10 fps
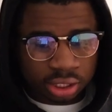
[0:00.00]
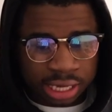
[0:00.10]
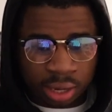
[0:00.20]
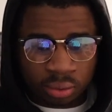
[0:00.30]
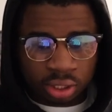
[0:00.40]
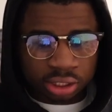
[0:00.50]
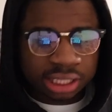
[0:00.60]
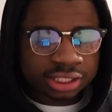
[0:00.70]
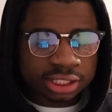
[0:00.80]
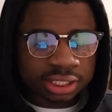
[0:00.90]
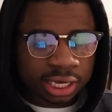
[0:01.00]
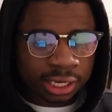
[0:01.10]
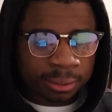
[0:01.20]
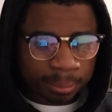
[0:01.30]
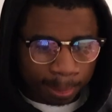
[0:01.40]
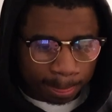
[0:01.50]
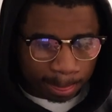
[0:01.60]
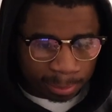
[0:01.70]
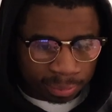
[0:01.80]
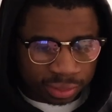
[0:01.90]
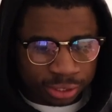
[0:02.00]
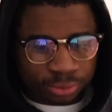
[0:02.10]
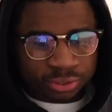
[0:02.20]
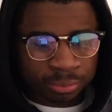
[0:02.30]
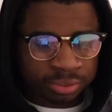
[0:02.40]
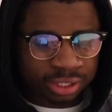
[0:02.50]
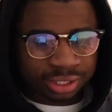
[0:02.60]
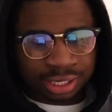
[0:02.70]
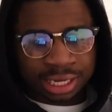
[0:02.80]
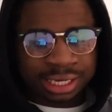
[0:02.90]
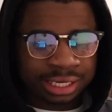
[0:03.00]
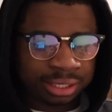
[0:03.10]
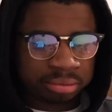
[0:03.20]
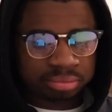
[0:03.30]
Now, let's say they do something like